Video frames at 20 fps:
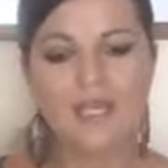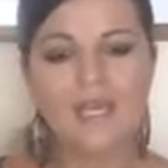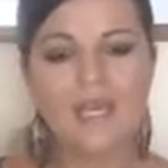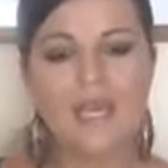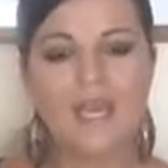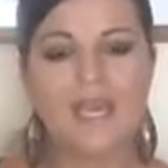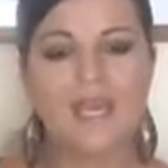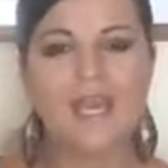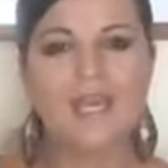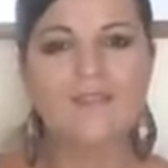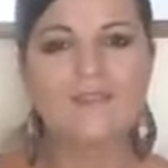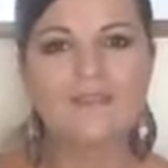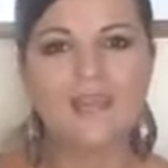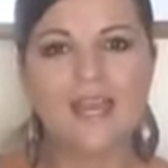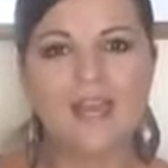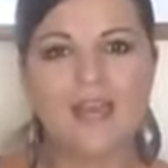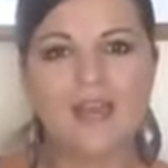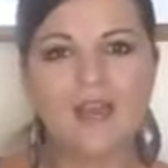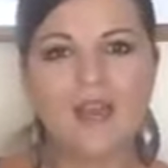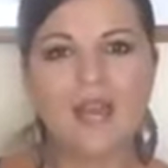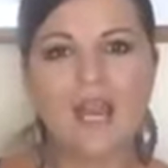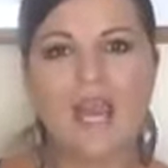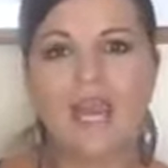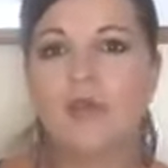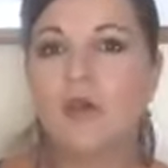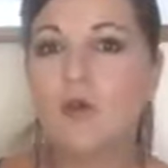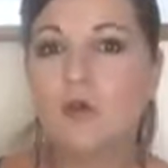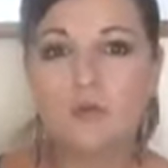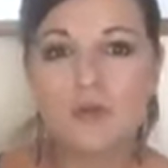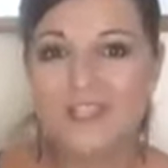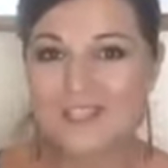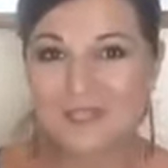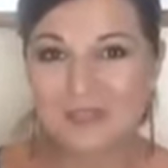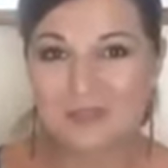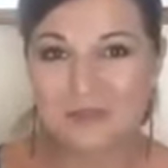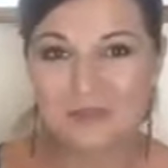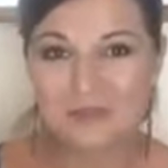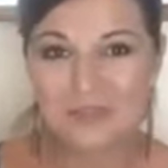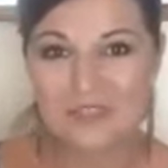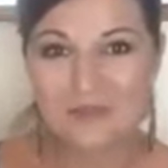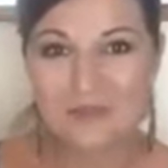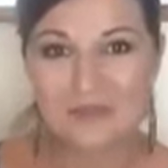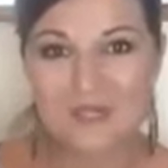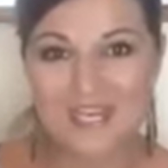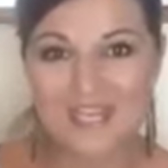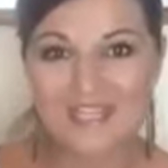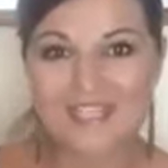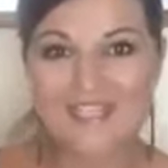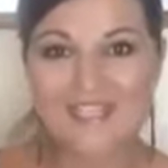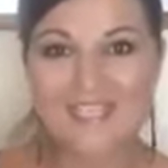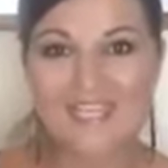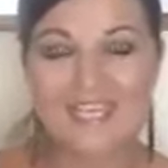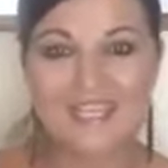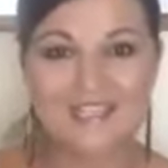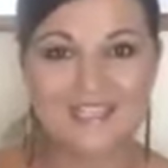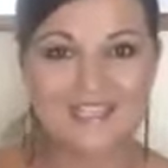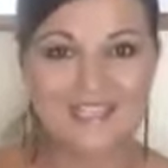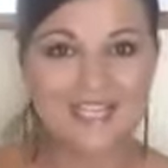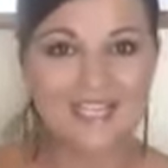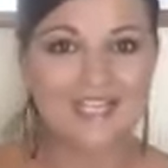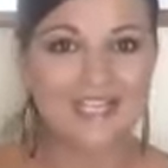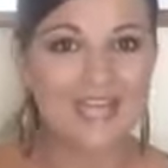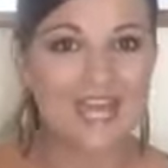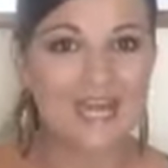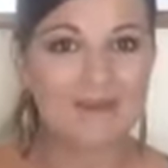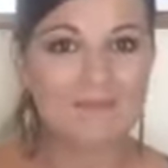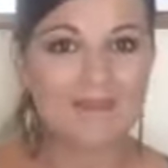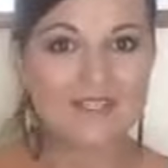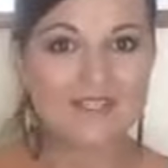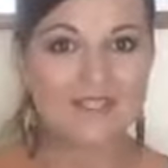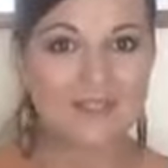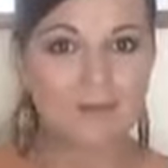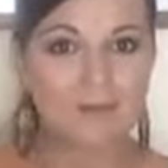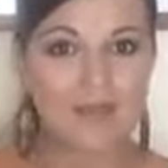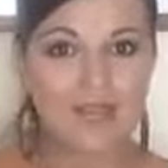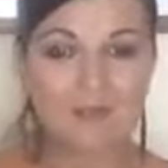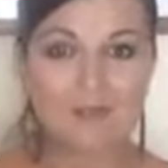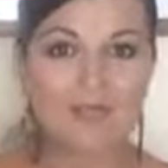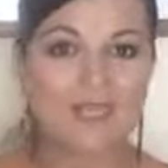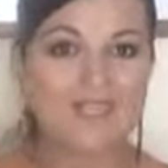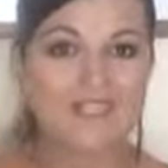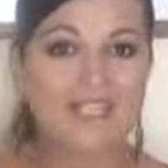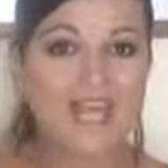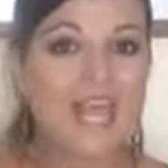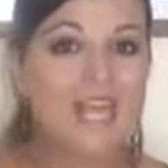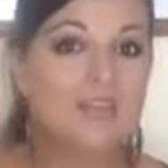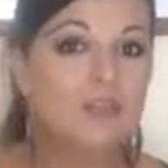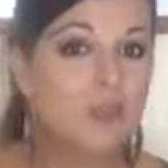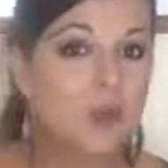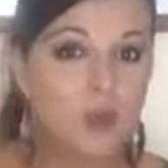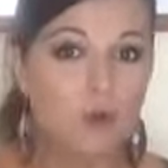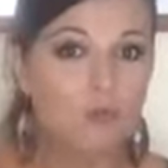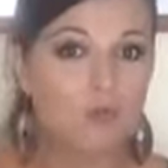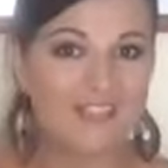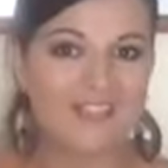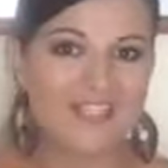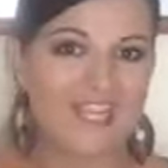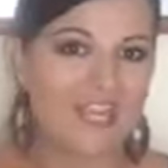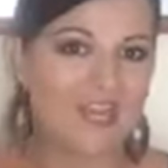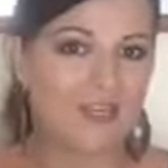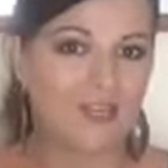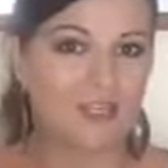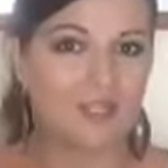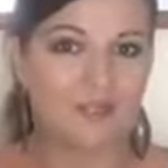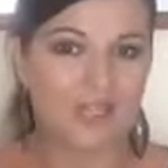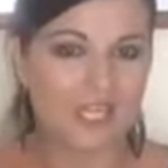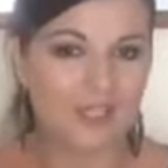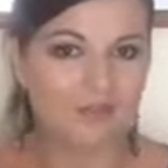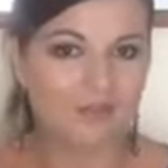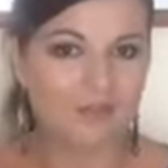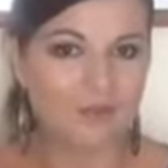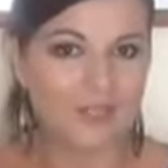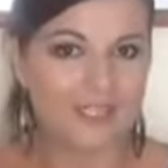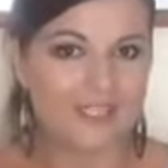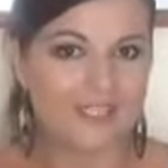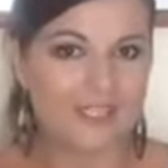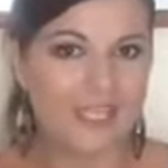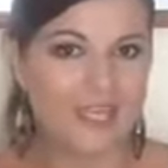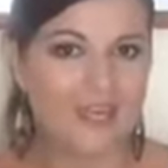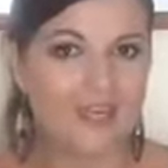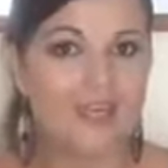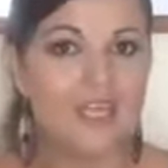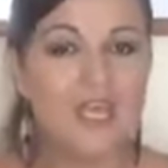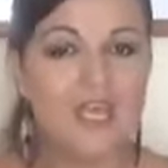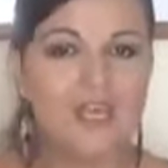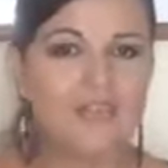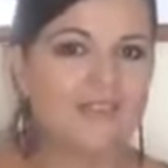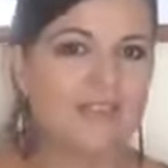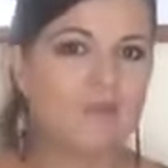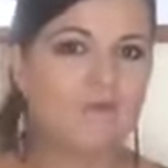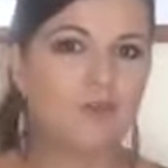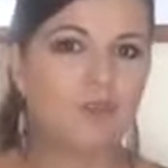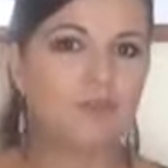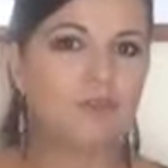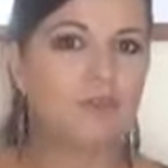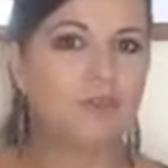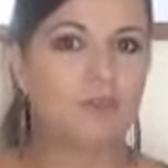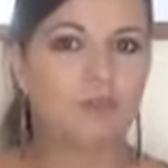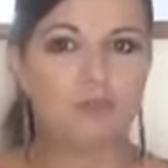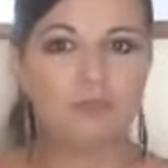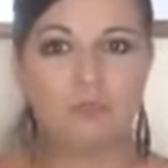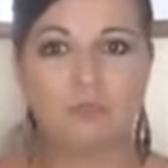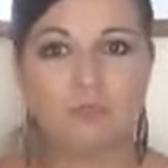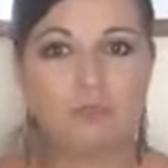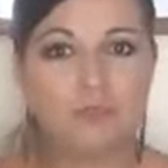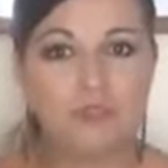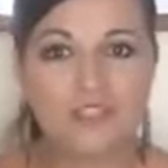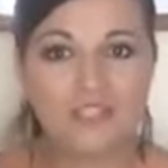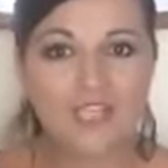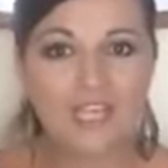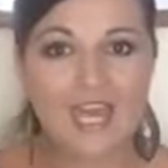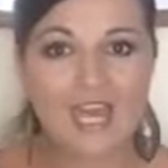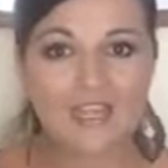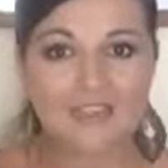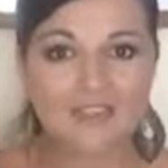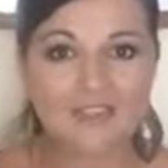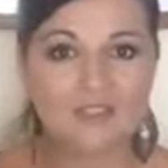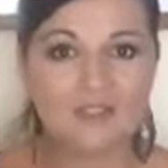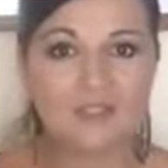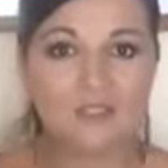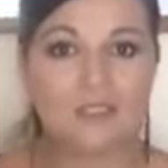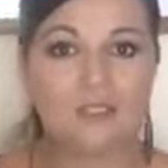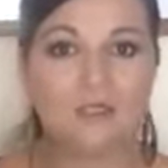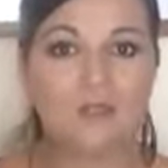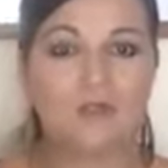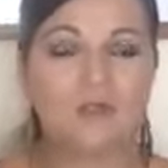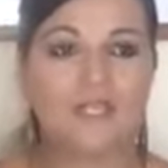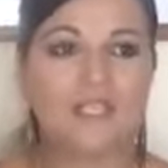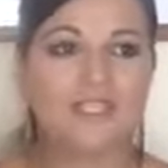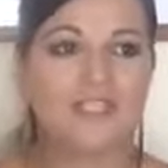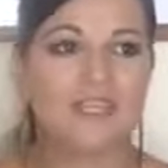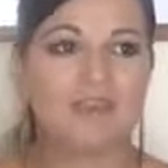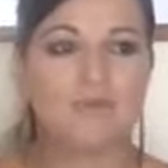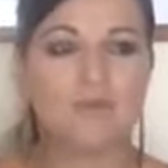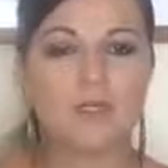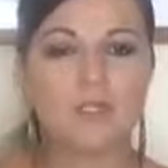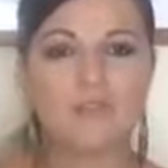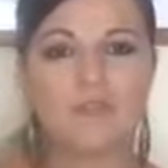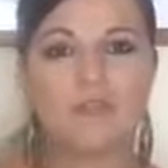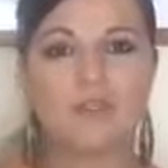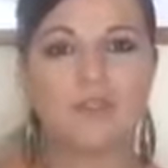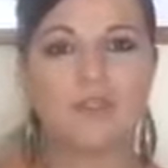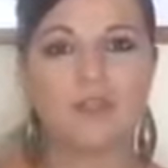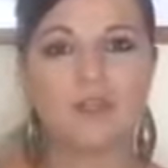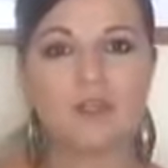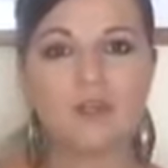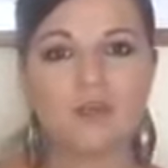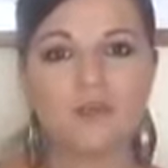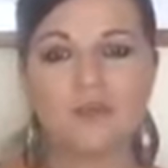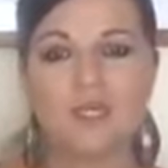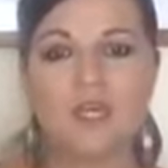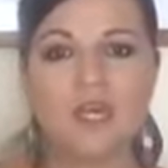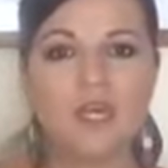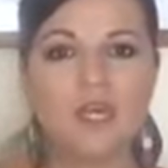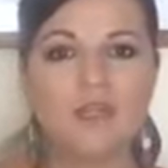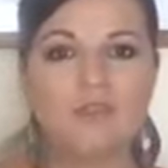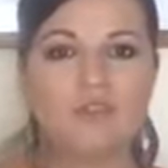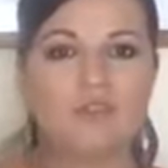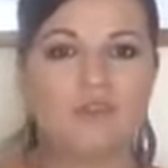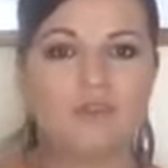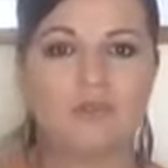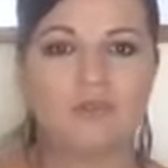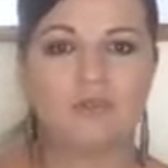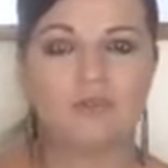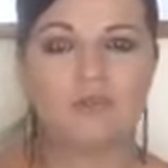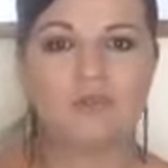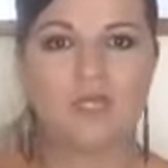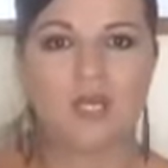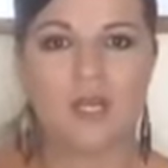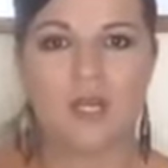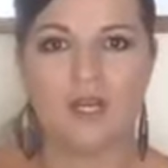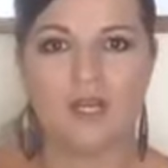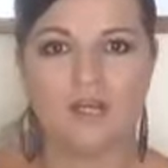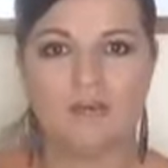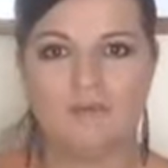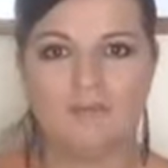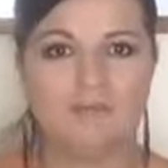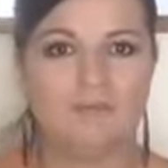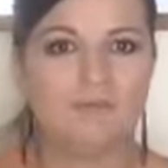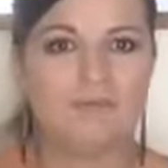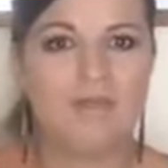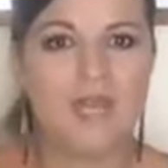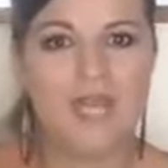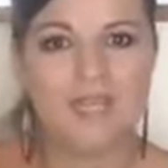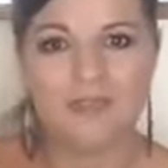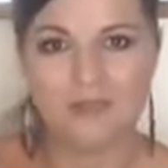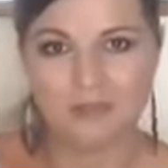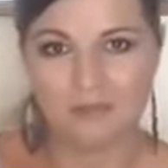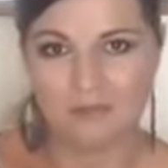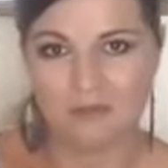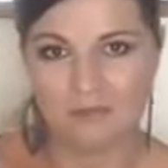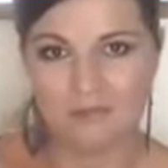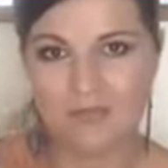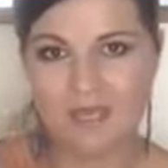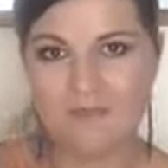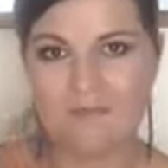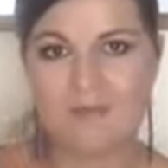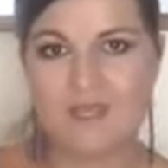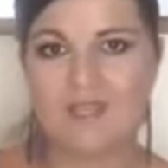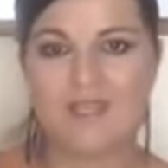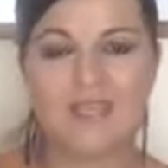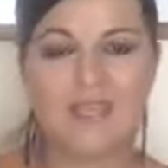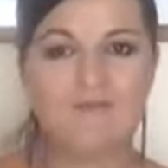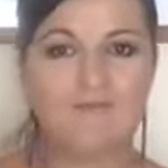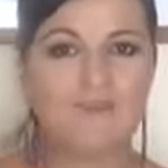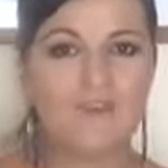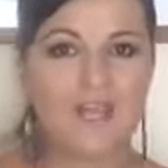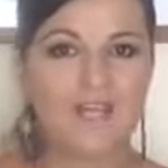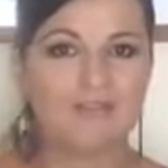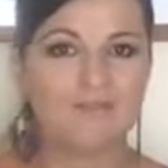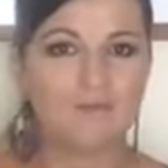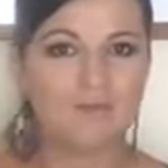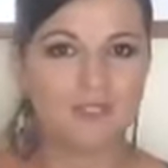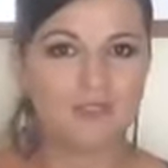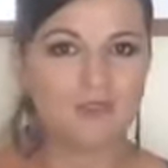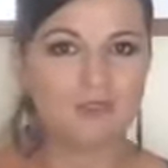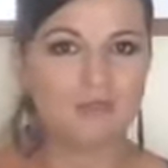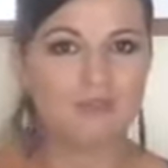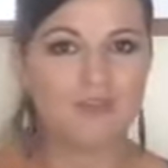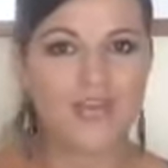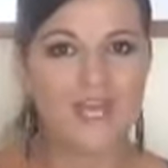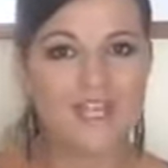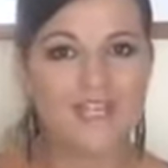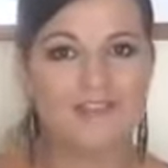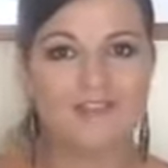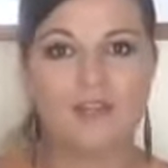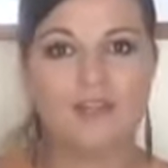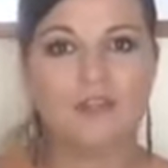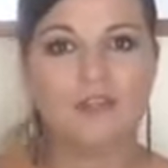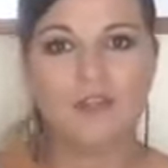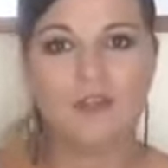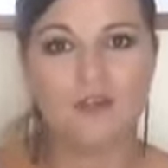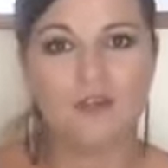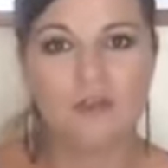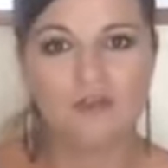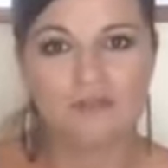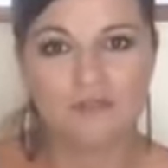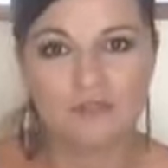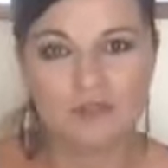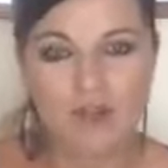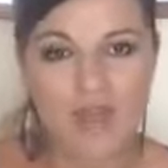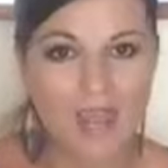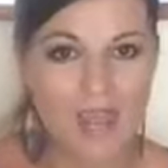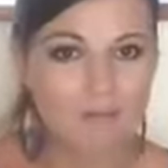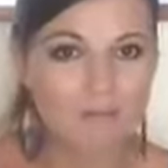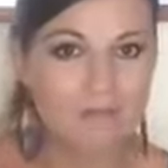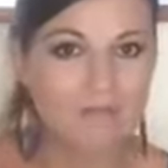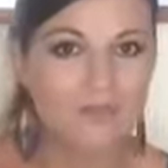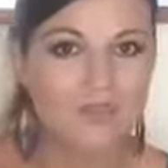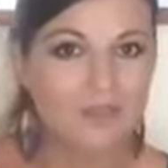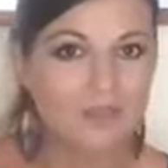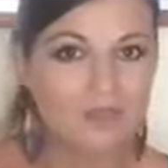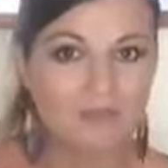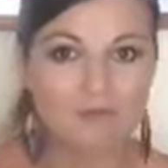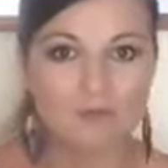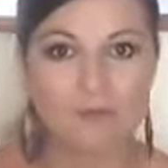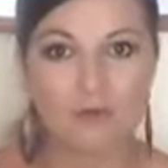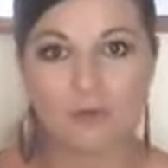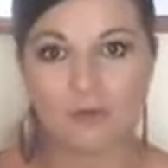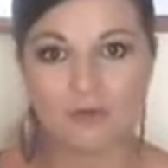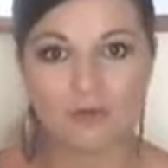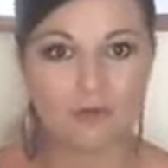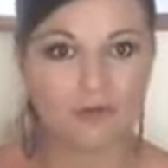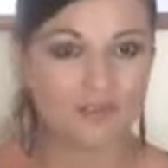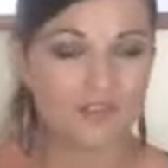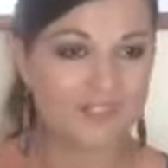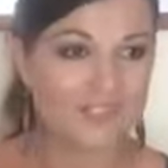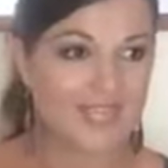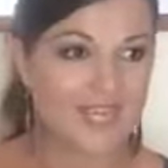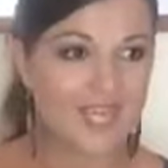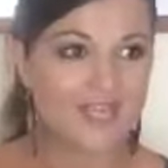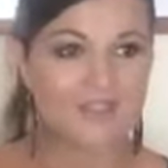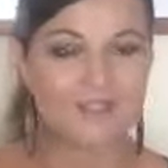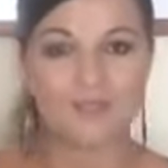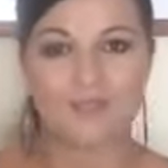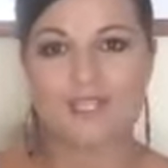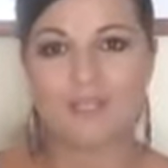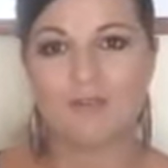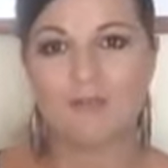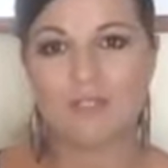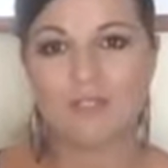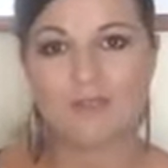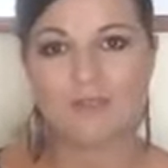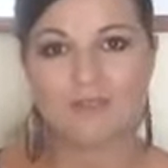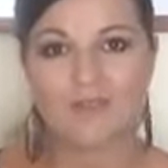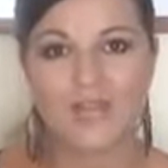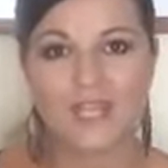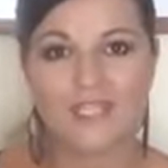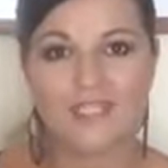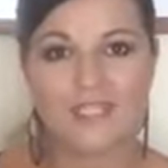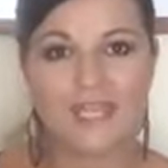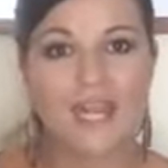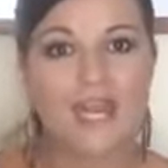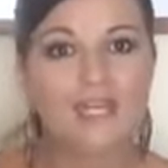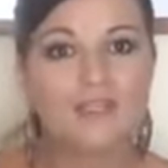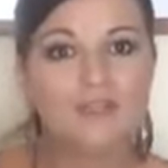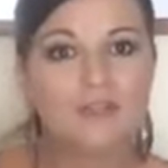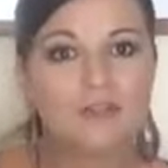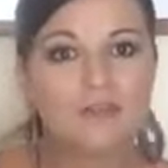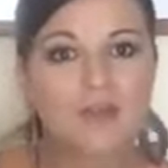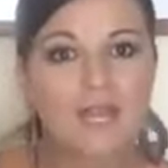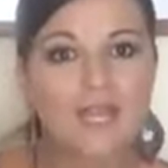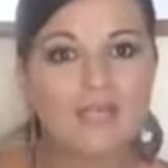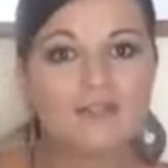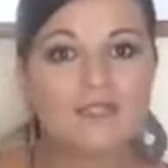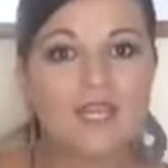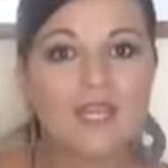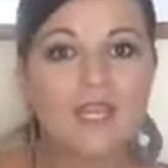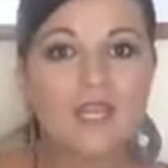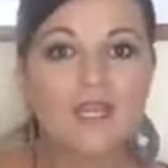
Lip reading: And I always go to tourists in Széll Kálmán Square because I know what they are looking for there. They want to go to Buda Castle, or they want to go to, I don't know, maybe they want to find the trams, 4 or 6, or they want to find the underground.